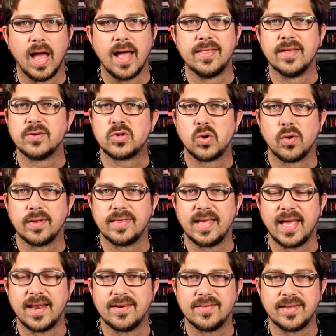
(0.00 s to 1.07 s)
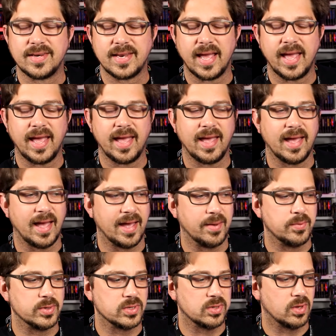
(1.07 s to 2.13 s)
And then toward the end of the day, I
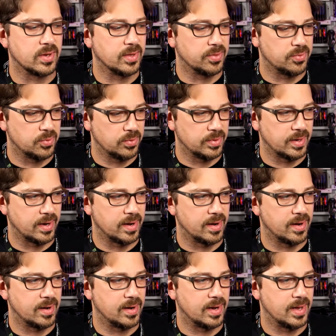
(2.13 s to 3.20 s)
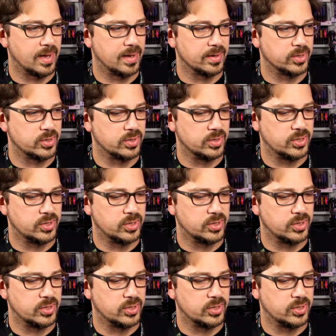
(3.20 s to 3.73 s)
was looking through their